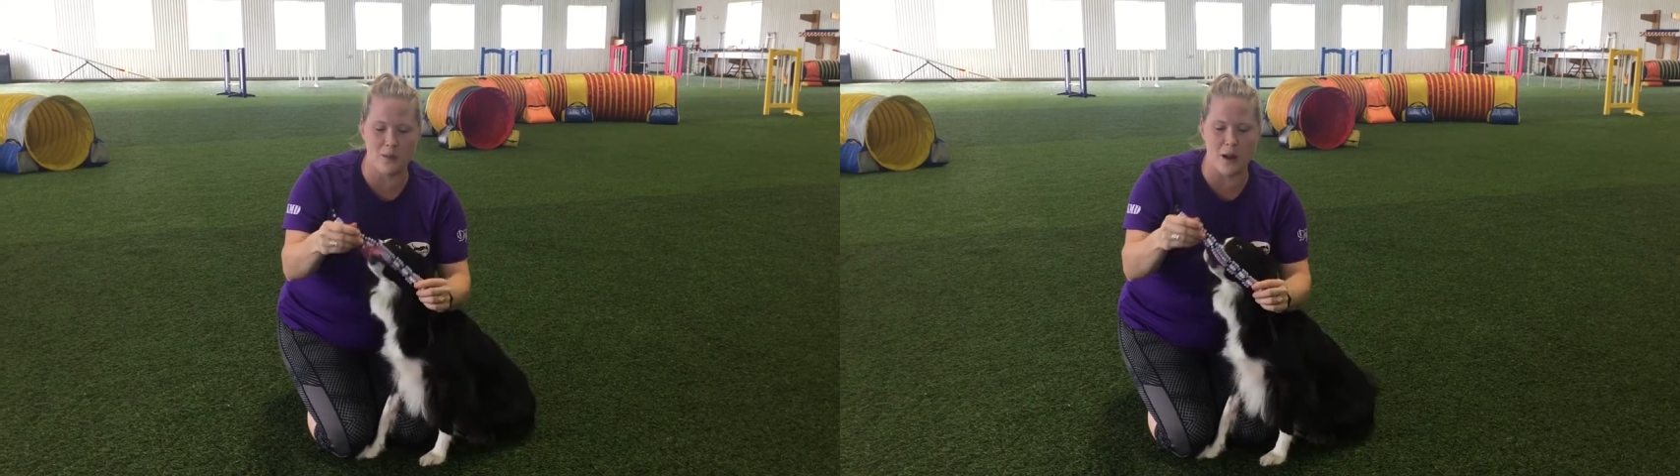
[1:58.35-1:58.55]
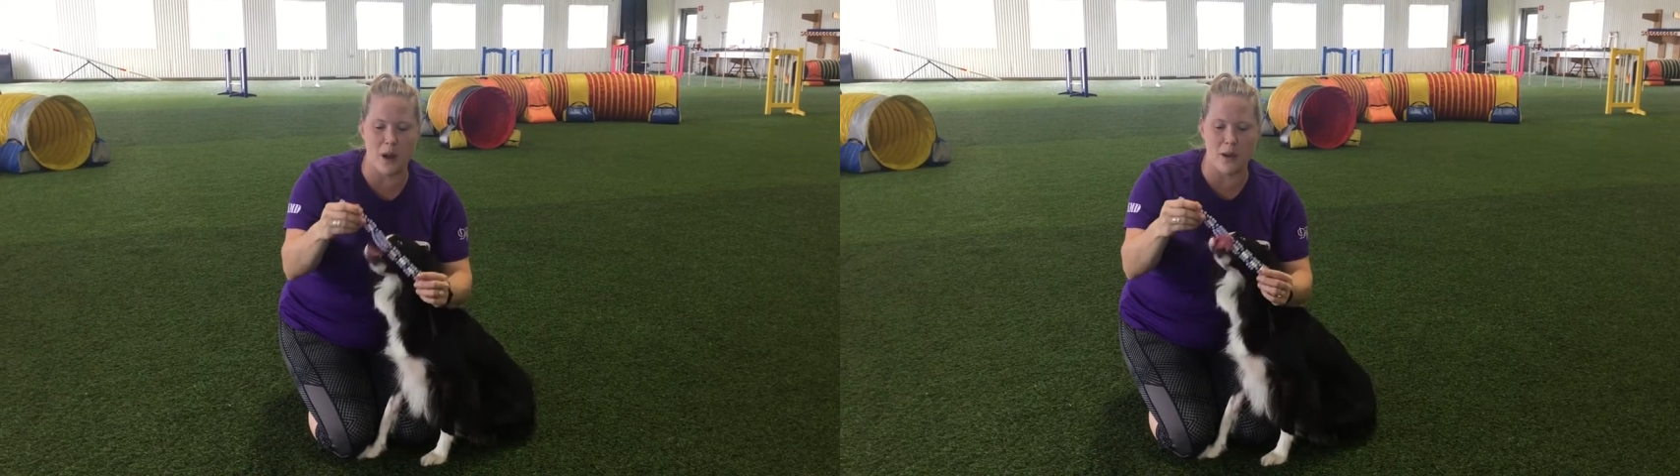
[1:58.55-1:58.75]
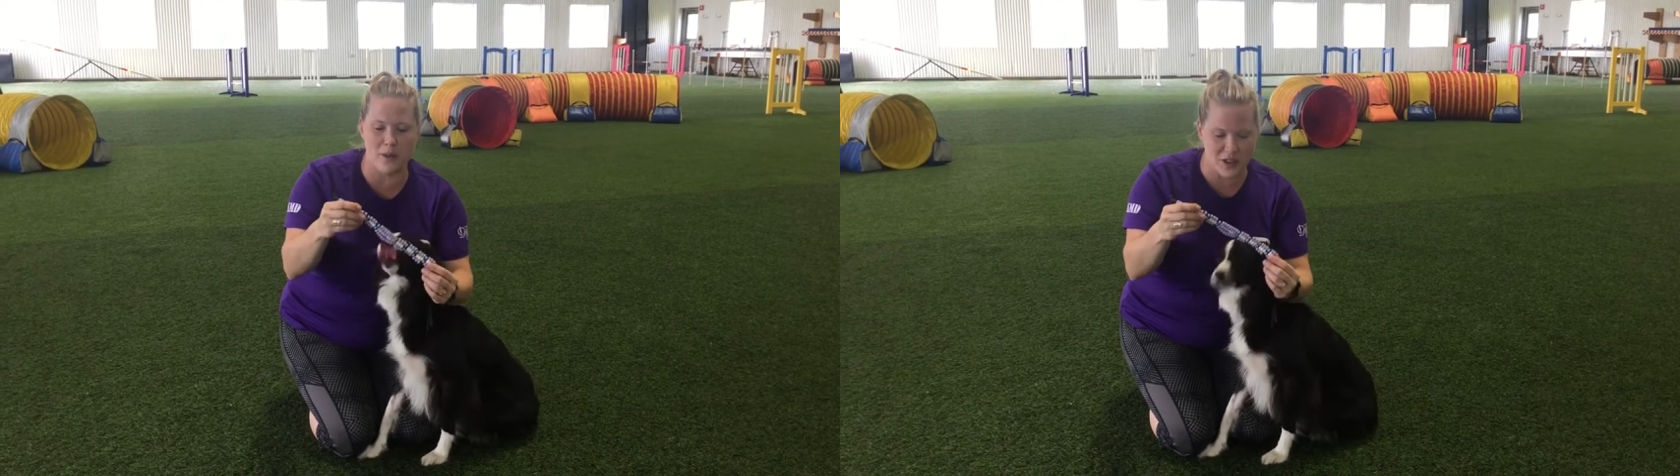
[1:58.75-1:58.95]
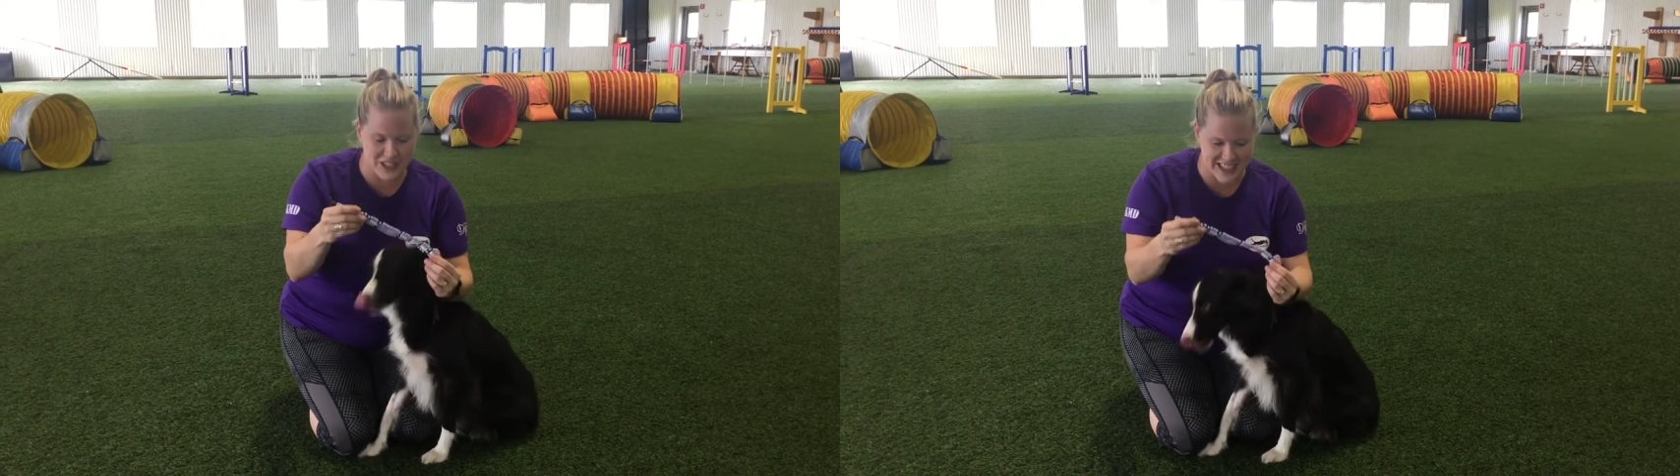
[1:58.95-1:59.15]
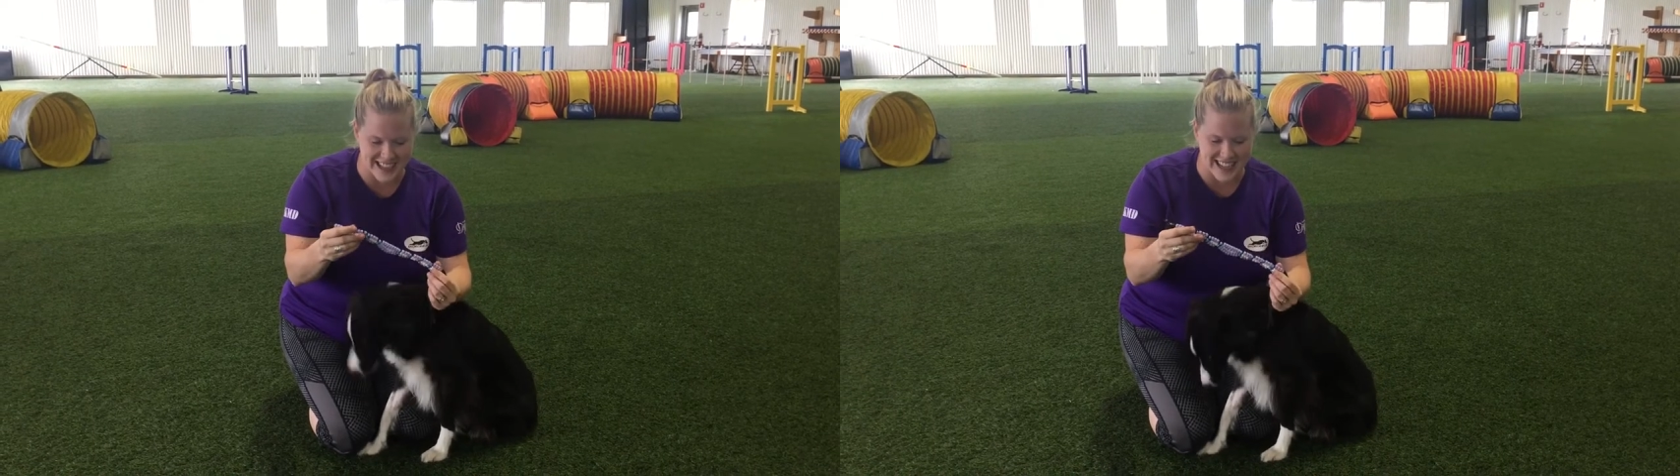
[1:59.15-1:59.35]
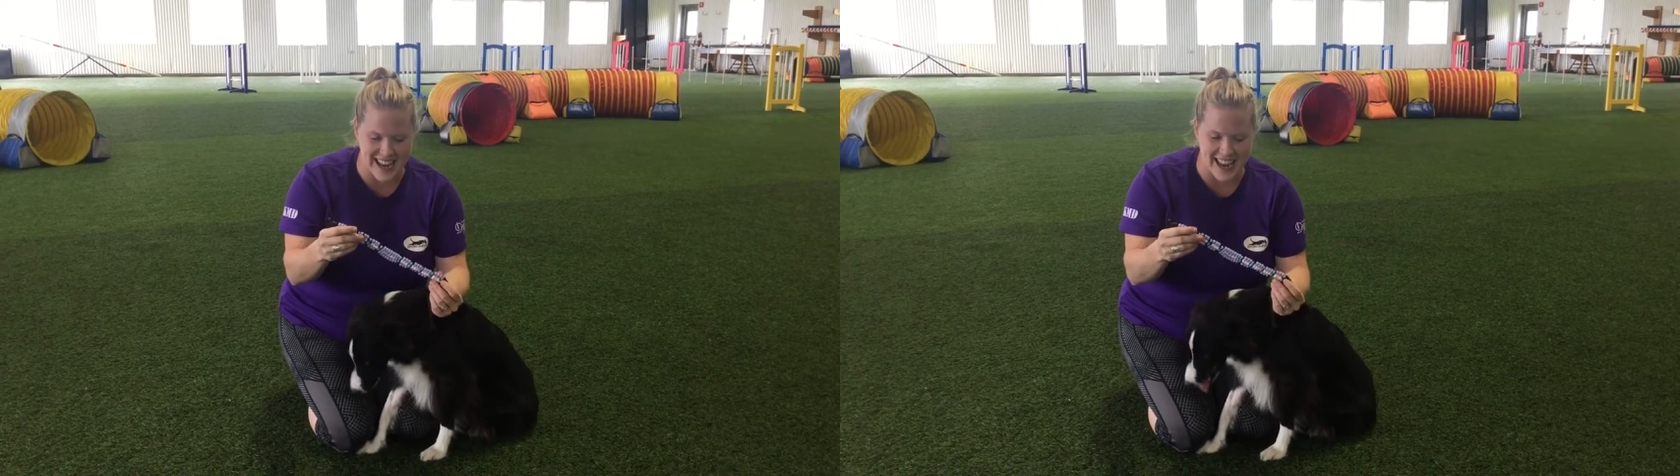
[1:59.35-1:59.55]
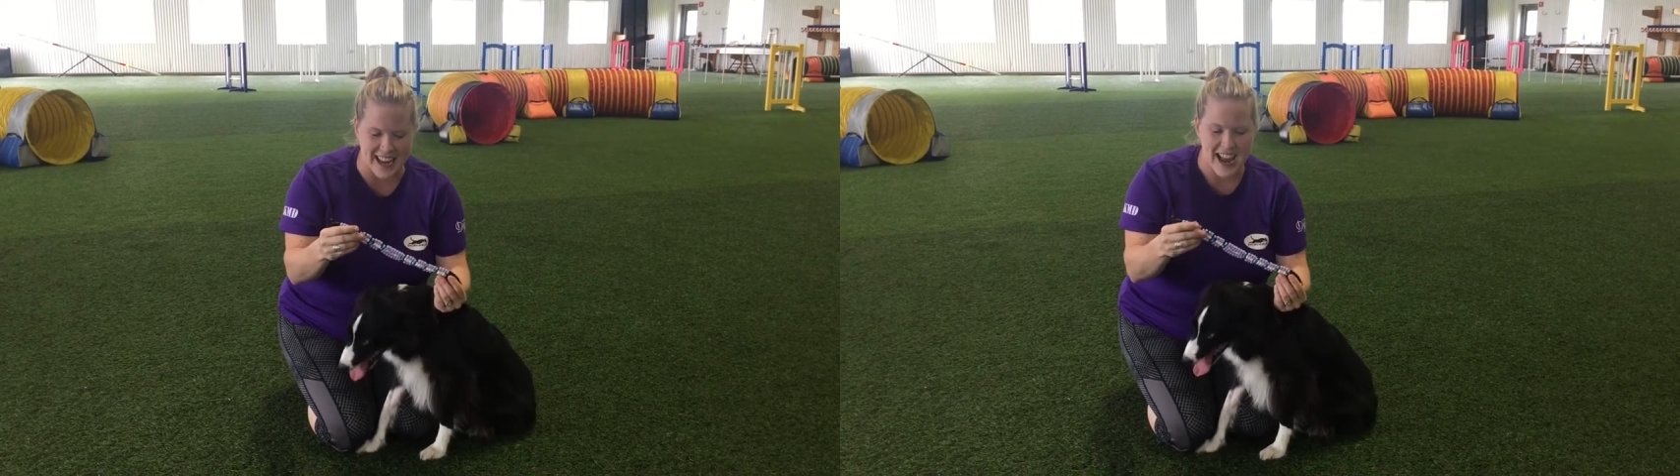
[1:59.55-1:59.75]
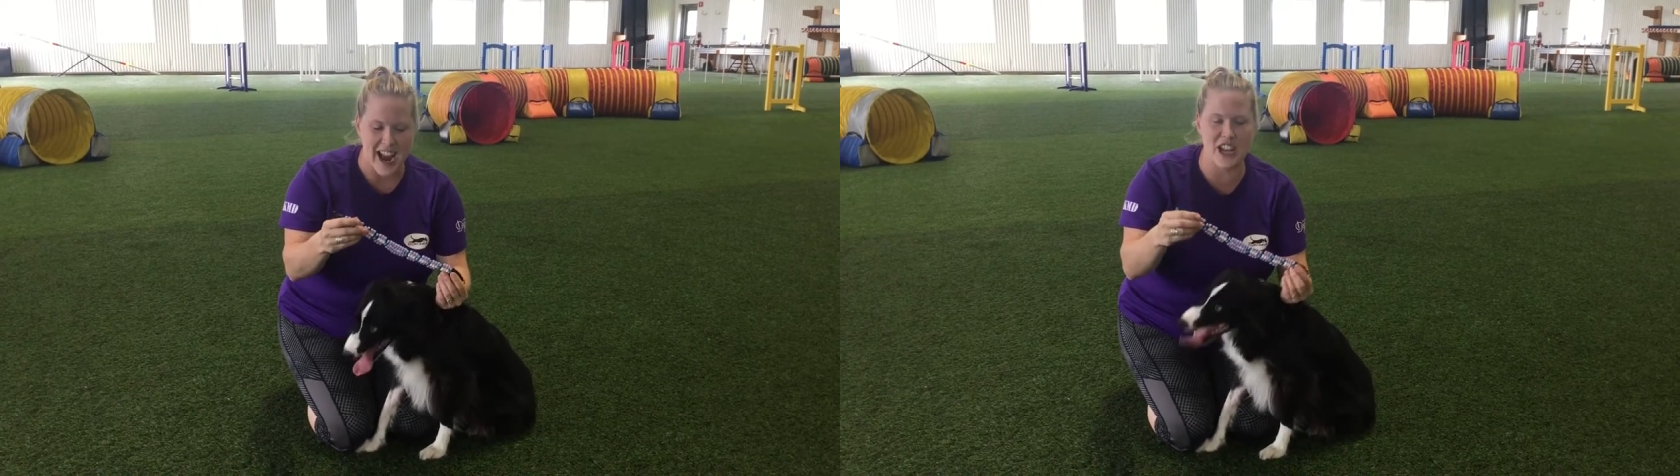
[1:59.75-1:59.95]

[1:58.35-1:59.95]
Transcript: knew my mom, oh, she's licking it.